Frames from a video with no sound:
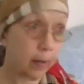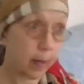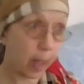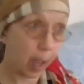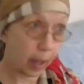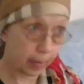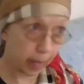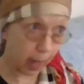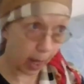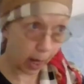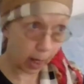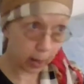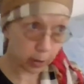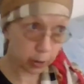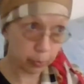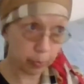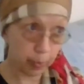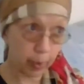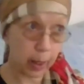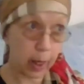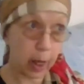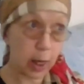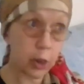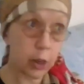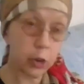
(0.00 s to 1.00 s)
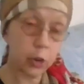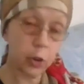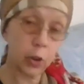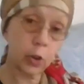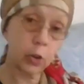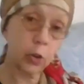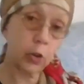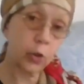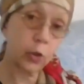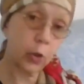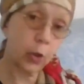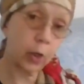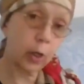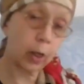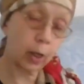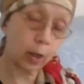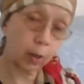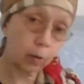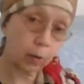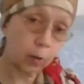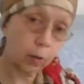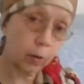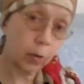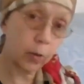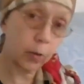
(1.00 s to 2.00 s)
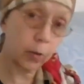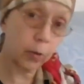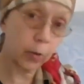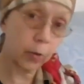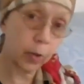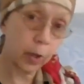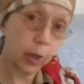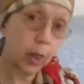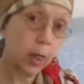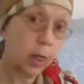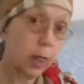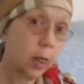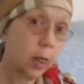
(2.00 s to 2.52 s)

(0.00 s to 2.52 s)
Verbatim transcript: And the explanation should include